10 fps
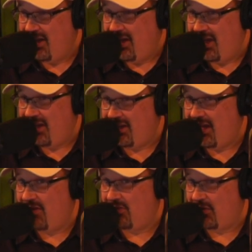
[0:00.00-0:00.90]
Oh, you would just
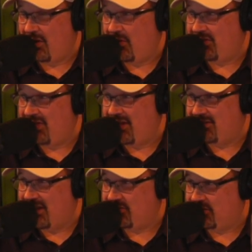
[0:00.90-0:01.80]
dig. Yeah, like when I went to
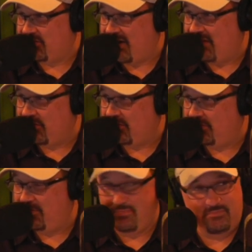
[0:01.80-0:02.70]
that desert
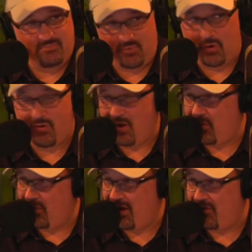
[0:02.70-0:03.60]
survival
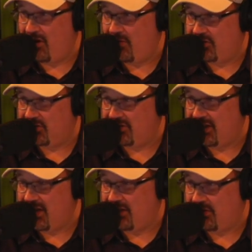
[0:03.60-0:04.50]
program or whatever, it was your
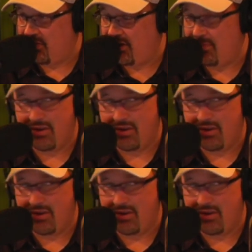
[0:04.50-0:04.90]
digging and throwing.